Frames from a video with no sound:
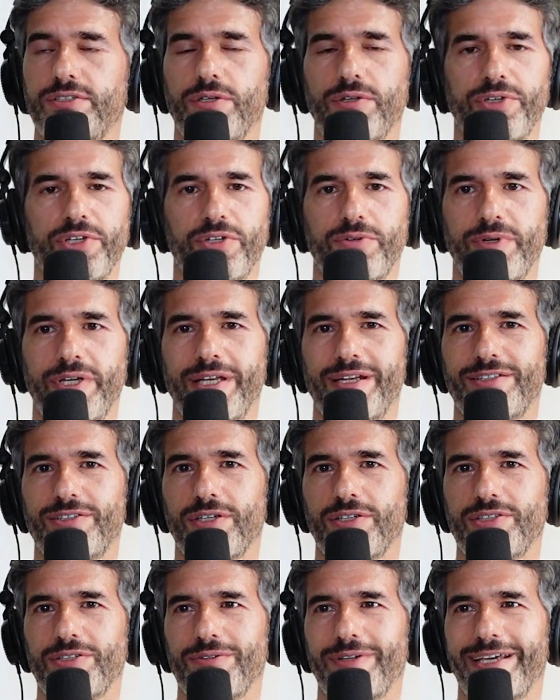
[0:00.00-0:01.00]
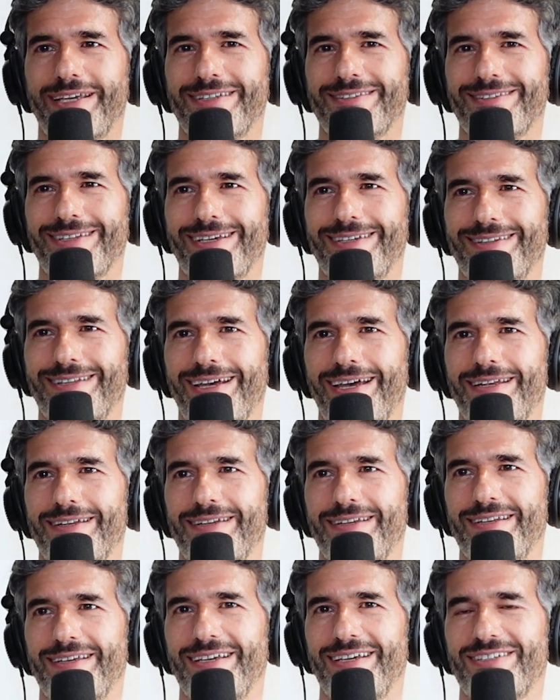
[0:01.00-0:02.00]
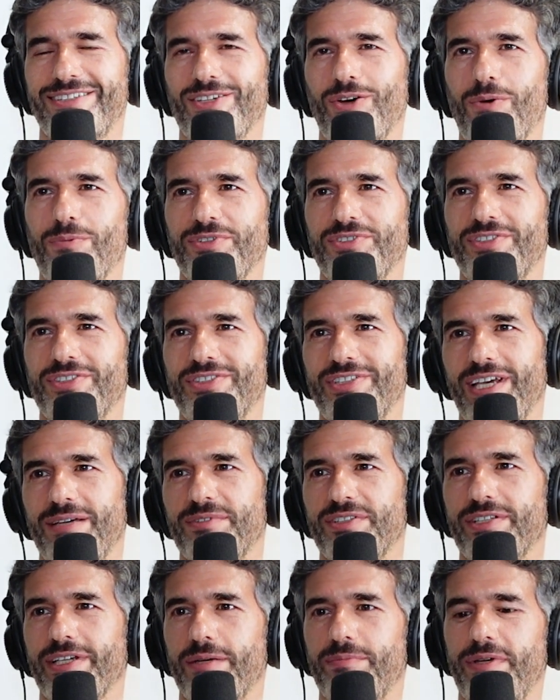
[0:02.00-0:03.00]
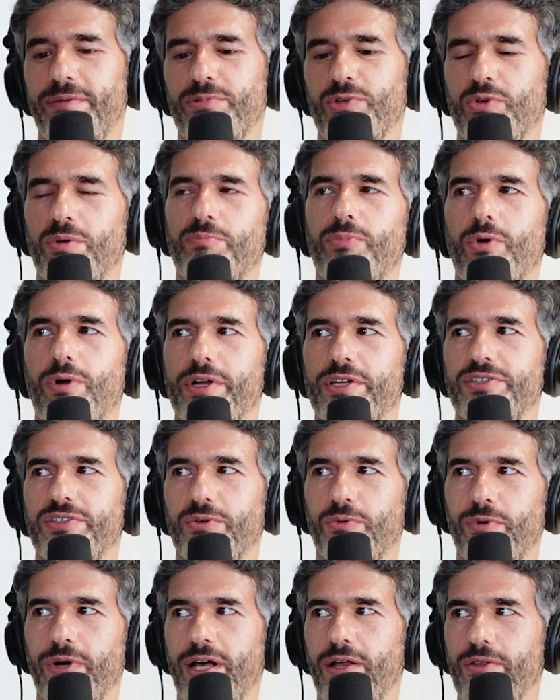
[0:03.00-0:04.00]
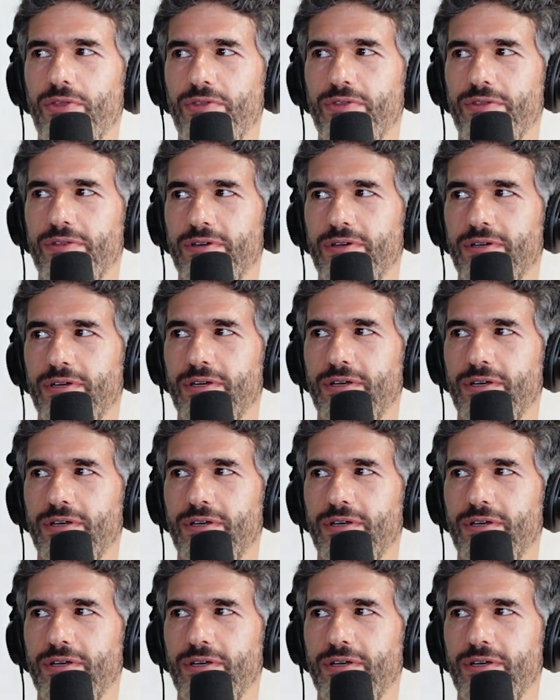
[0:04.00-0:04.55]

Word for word: I totally agree. And it's also like, it's like that, it's almost the same as like people who are born into wealth,